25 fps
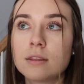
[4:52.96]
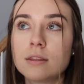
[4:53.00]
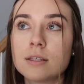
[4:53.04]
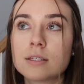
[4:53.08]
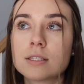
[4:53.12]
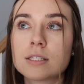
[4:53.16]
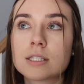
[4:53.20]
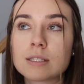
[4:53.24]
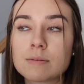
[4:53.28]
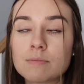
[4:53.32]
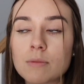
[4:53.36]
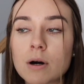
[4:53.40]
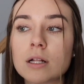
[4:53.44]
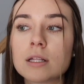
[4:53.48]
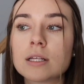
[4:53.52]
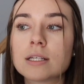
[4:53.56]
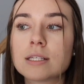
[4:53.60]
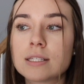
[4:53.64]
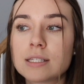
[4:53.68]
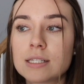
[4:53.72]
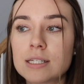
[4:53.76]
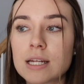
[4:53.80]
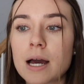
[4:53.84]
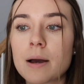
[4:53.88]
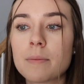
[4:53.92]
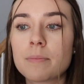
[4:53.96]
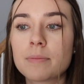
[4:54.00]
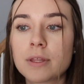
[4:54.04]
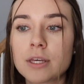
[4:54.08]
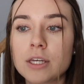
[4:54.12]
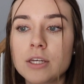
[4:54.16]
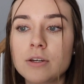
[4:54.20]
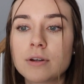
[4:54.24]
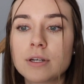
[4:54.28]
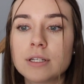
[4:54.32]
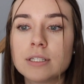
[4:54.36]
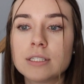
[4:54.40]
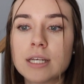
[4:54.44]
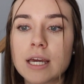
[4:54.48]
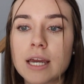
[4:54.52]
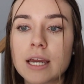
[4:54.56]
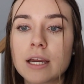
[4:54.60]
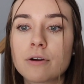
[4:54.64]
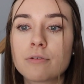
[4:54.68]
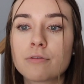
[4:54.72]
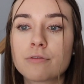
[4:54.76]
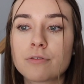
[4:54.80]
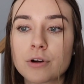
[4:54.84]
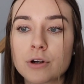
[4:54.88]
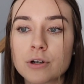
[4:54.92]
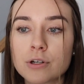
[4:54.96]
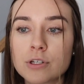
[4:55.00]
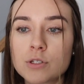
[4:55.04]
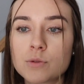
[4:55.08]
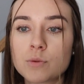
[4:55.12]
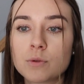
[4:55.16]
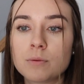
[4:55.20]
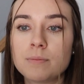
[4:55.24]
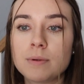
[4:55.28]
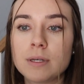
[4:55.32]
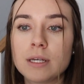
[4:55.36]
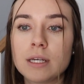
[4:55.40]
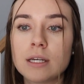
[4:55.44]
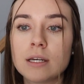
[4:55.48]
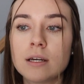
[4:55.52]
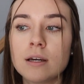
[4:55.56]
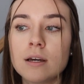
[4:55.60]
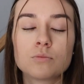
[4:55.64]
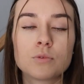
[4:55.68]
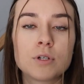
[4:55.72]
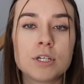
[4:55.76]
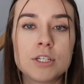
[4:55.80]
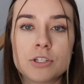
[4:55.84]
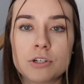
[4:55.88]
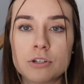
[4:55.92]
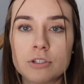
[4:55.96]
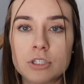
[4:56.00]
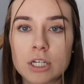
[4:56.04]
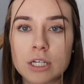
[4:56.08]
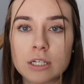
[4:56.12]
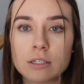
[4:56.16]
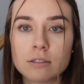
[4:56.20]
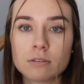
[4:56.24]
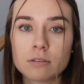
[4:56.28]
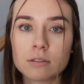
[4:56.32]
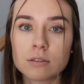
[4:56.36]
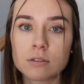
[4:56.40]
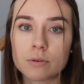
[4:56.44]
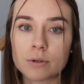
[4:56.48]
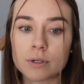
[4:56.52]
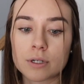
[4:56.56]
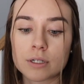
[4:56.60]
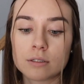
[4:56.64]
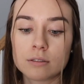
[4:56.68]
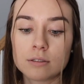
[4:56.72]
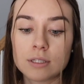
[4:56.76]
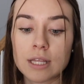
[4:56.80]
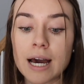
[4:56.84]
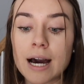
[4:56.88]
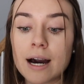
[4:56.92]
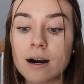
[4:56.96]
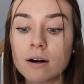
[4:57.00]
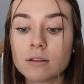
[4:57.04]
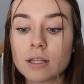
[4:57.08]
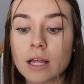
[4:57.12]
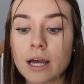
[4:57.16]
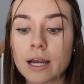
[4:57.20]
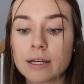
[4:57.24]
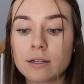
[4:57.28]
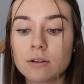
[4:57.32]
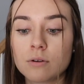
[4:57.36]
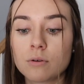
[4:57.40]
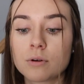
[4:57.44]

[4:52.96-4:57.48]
the smallest step that you can take first would be researching or the outline,